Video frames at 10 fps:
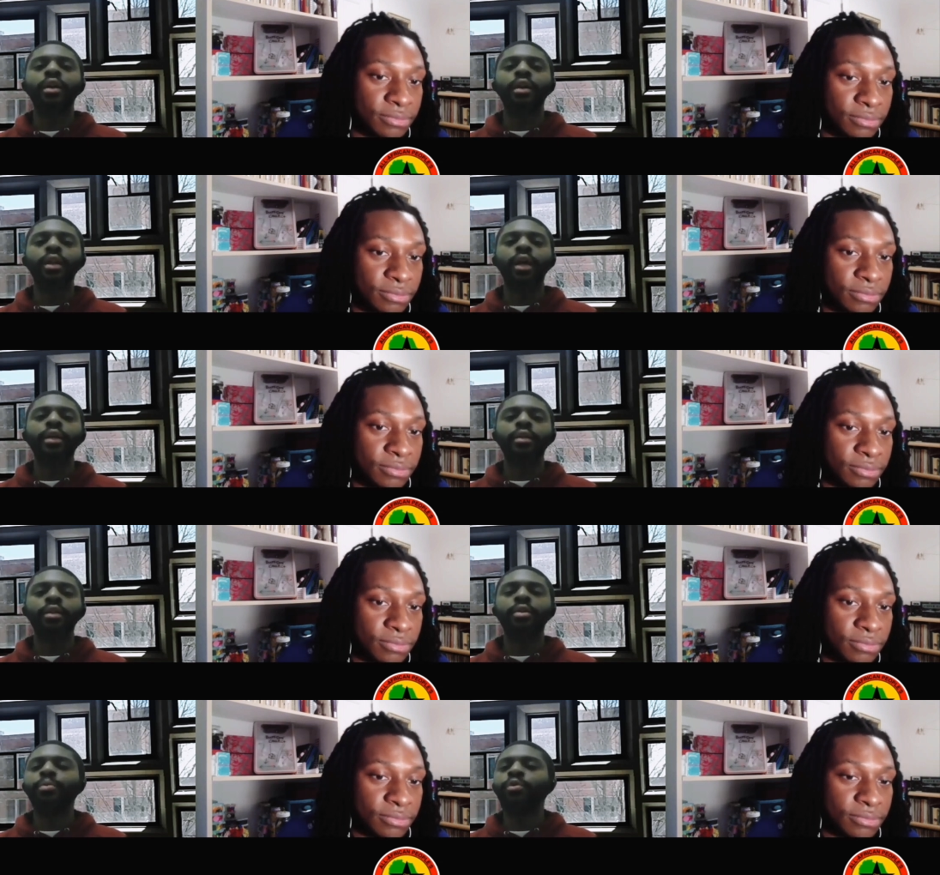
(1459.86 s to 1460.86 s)
Speaker 1: like the
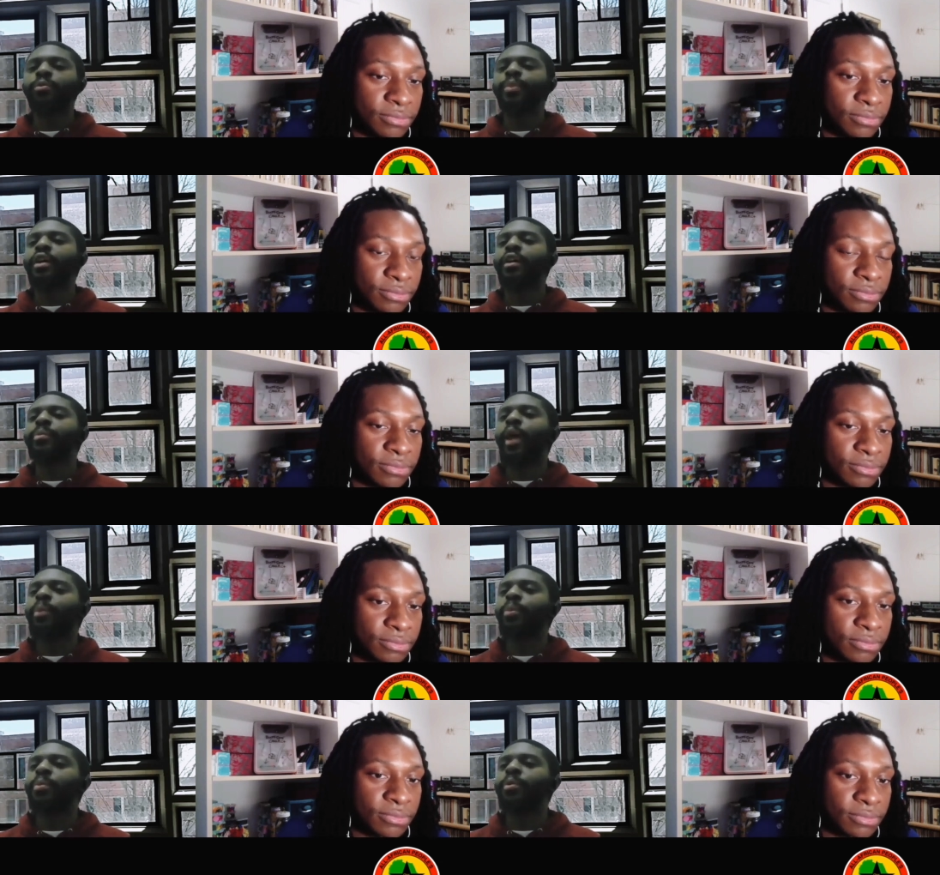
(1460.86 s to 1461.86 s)
improvement of
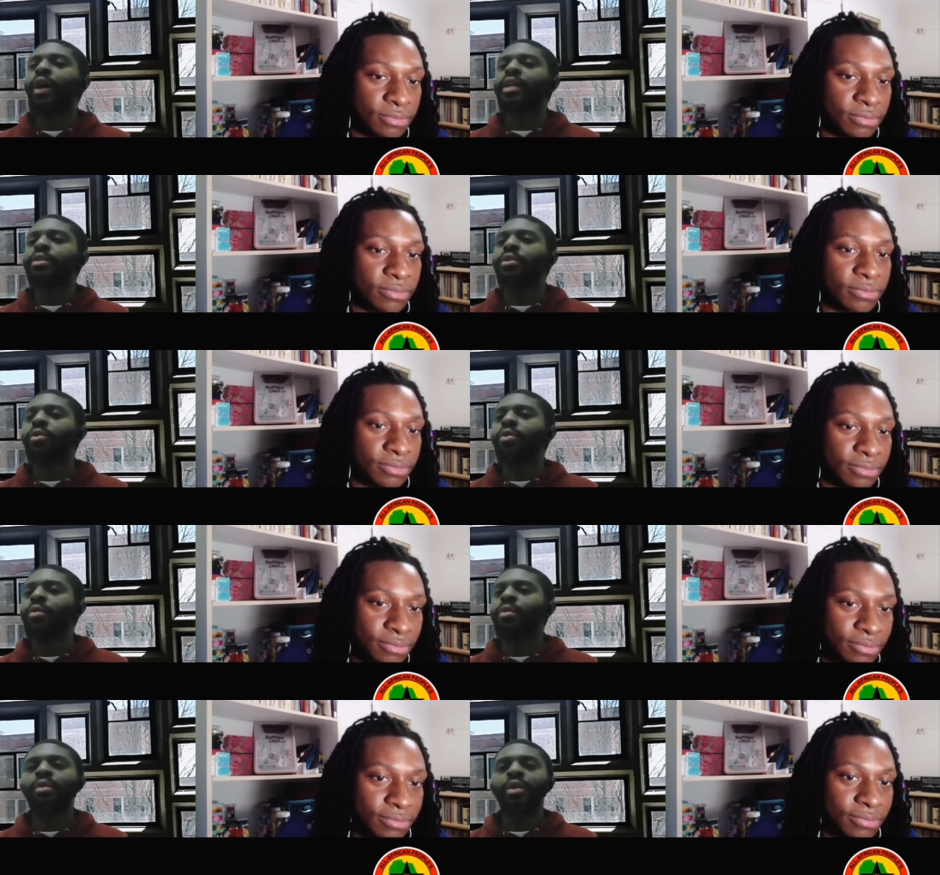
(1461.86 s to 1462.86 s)
black people as a whole
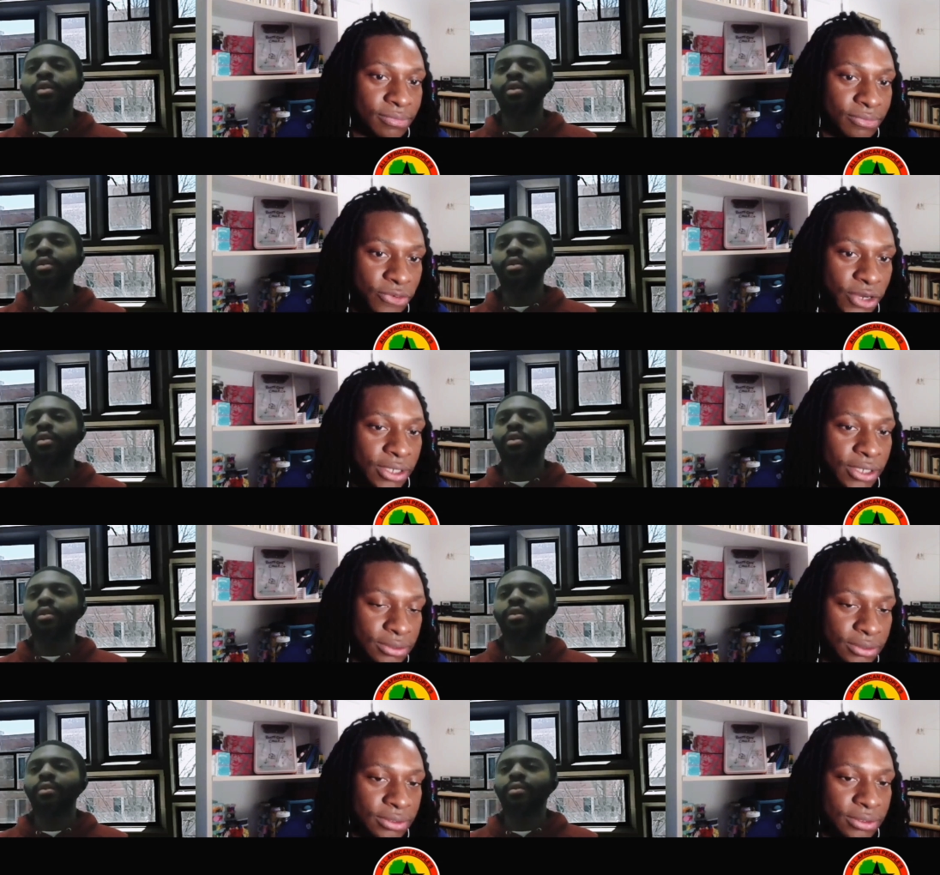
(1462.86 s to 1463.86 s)
right
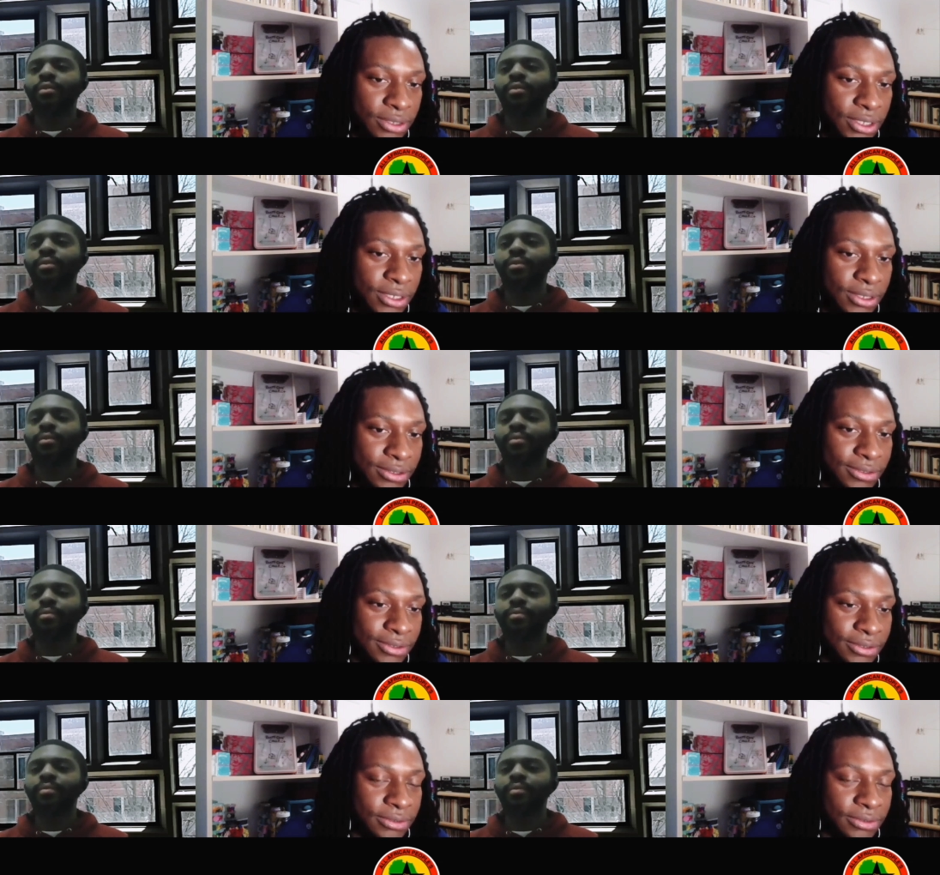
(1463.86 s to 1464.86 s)
yeah
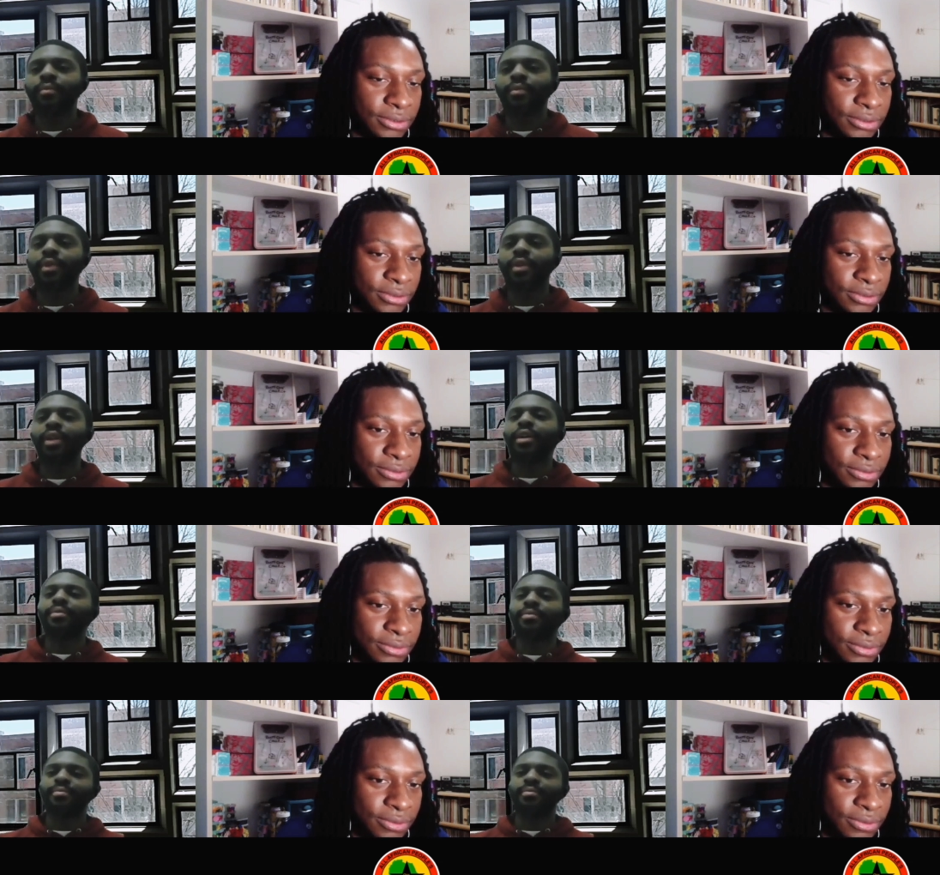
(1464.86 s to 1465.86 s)
Speaker 2: yeah
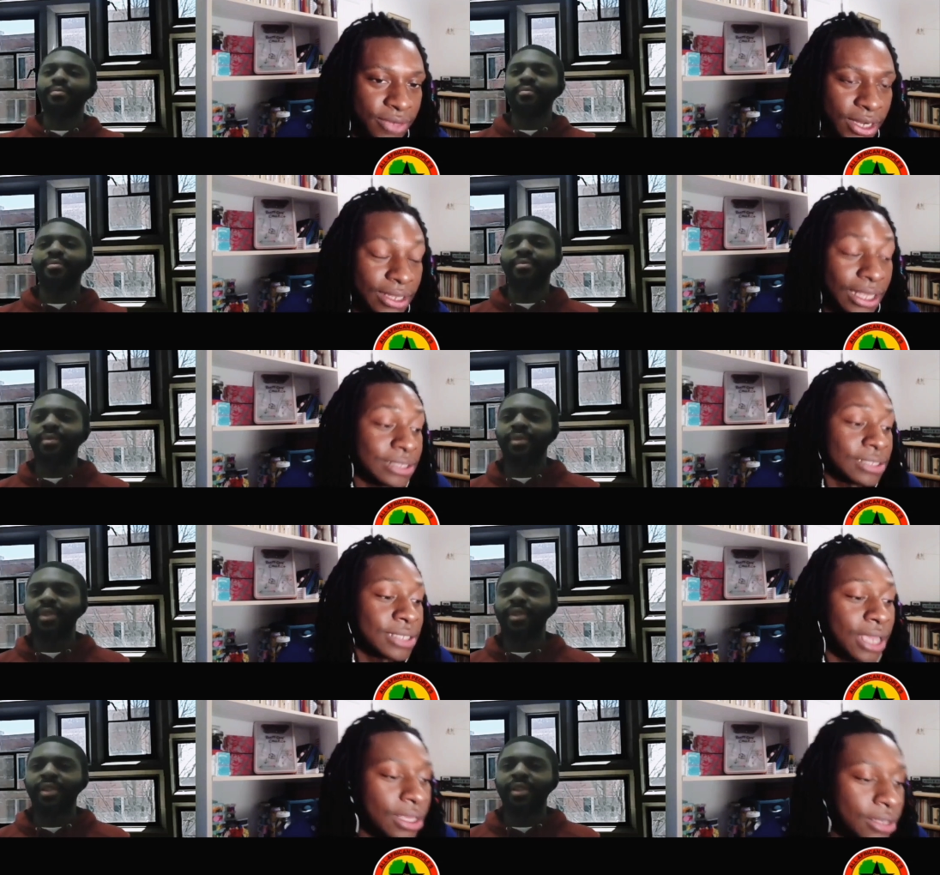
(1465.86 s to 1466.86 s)
right and that's the
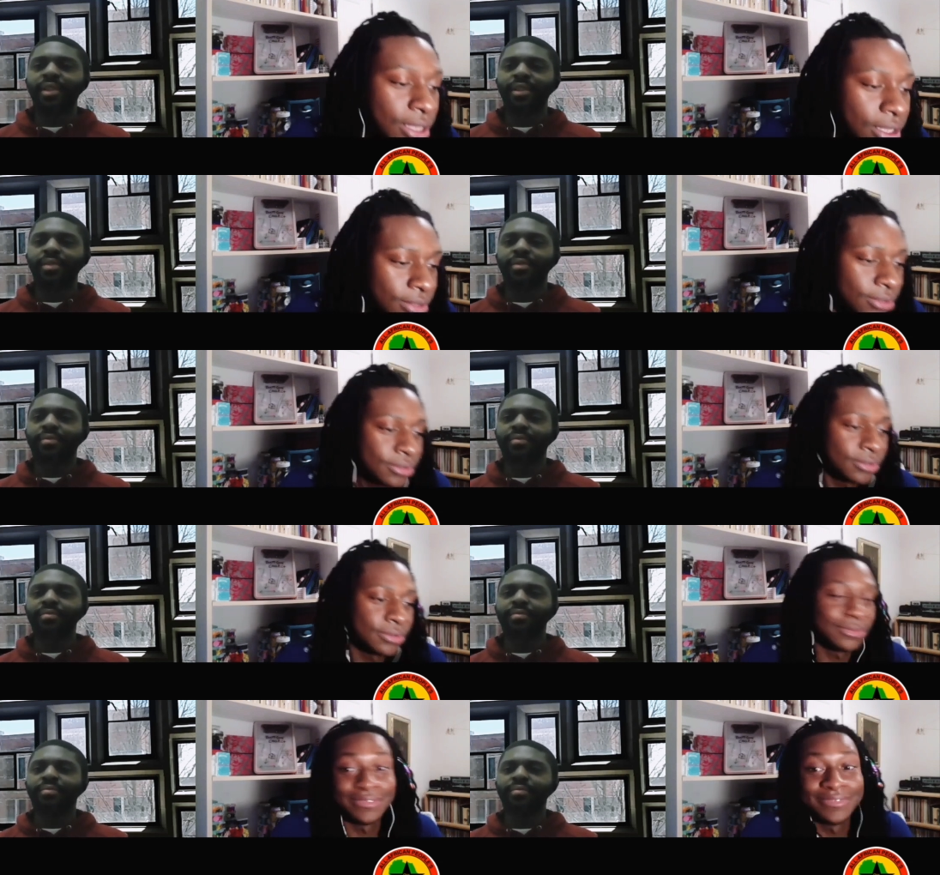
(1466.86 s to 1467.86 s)
side that
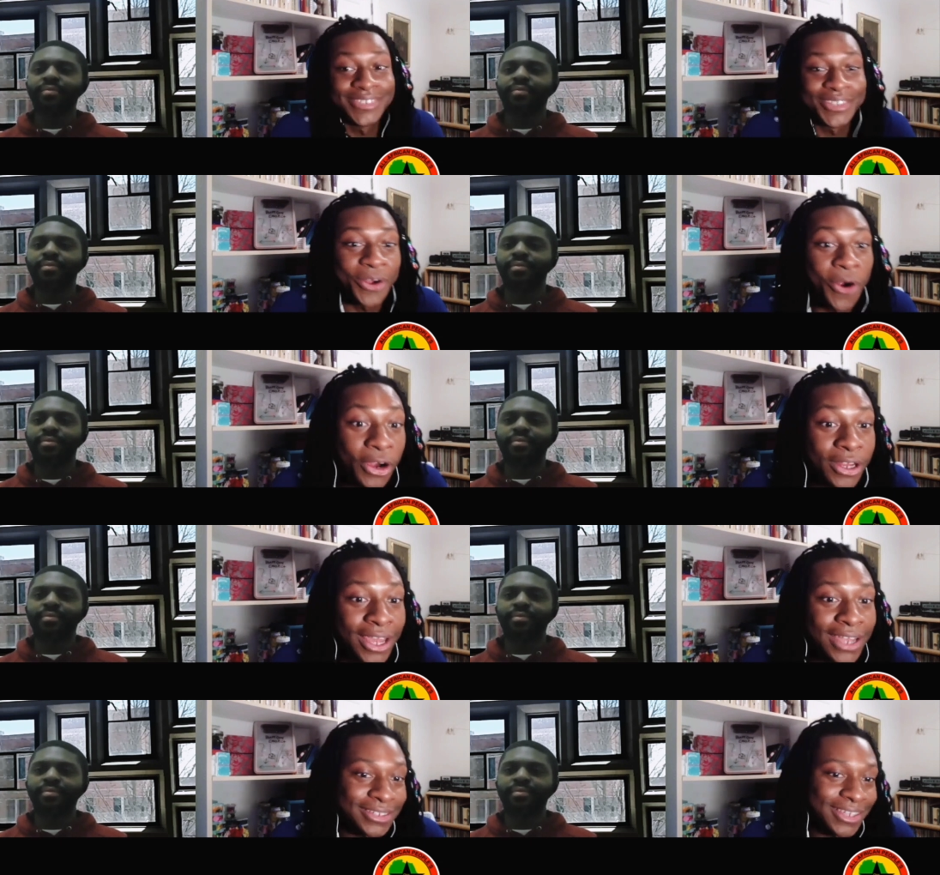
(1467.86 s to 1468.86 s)
you know the
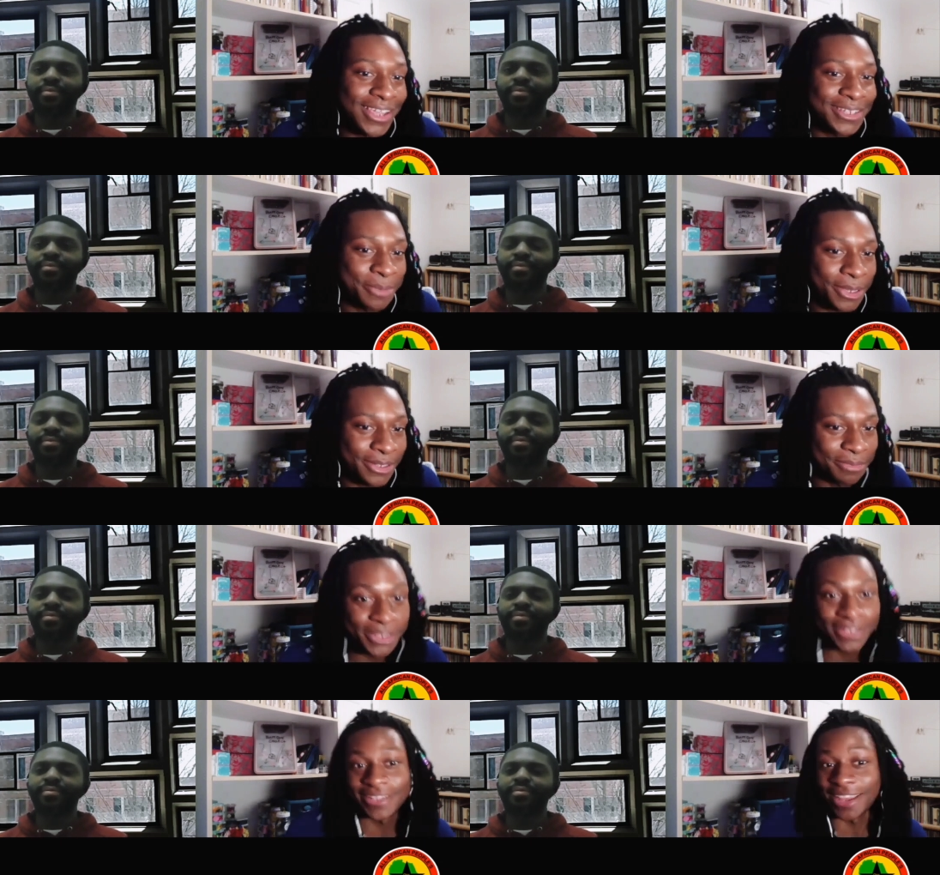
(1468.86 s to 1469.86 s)
organizing aspect the media
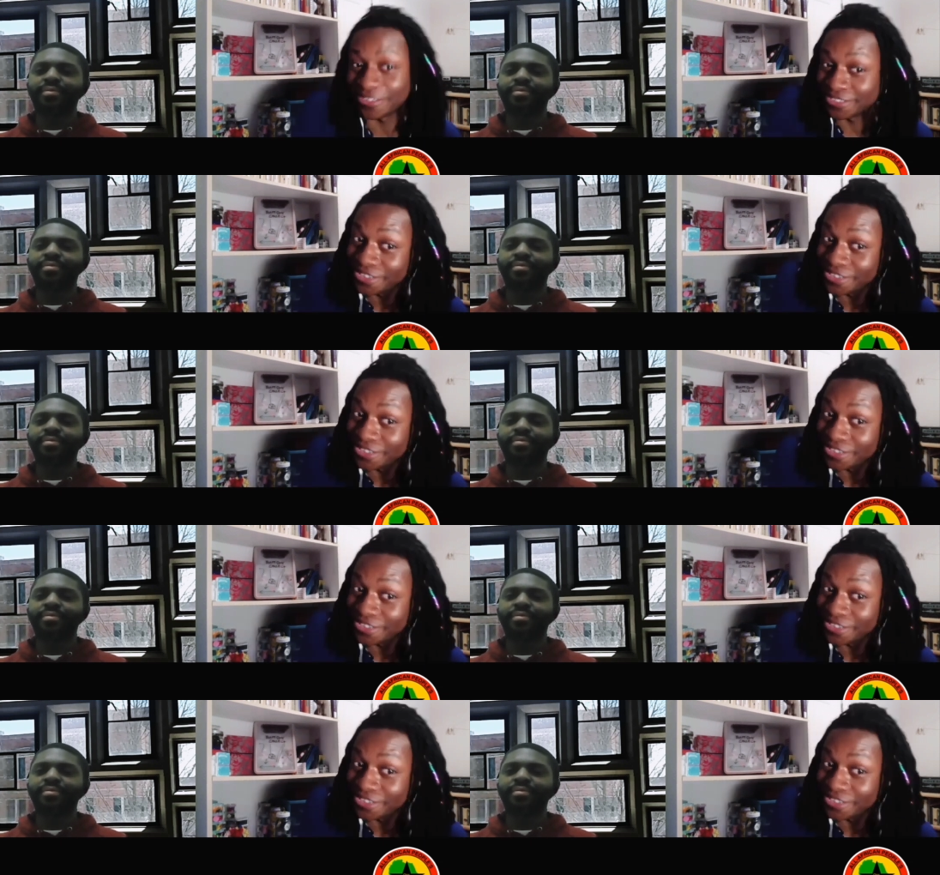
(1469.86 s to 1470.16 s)
not gonna tell you to